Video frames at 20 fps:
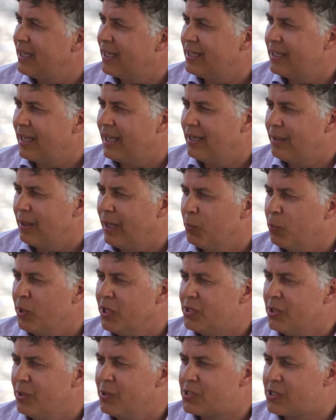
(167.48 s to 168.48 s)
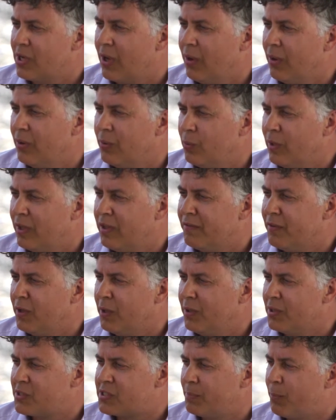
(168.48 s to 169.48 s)
and we do so with a
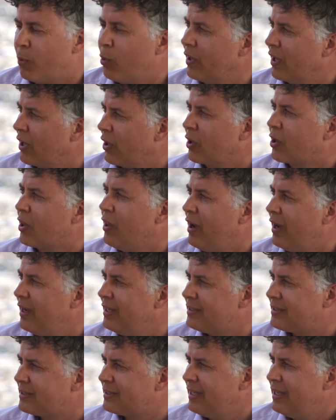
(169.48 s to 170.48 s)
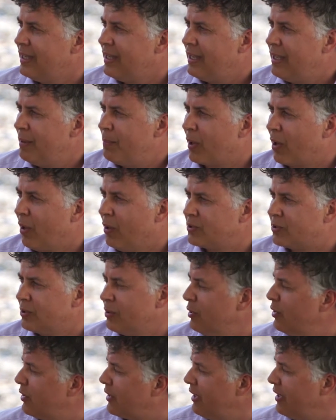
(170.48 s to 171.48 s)
view to supporting our clients, but
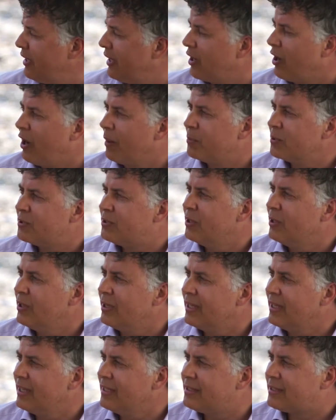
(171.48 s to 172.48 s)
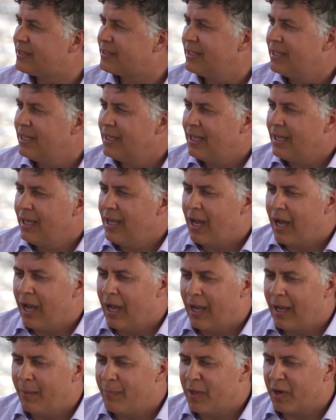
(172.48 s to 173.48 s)
also looking at opportunities
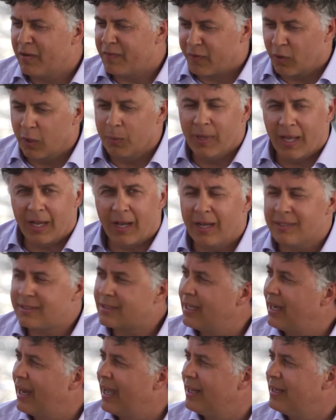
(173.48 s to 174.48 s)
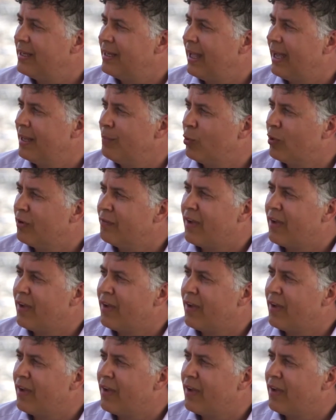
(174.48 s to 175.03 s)
that a firm like us can add more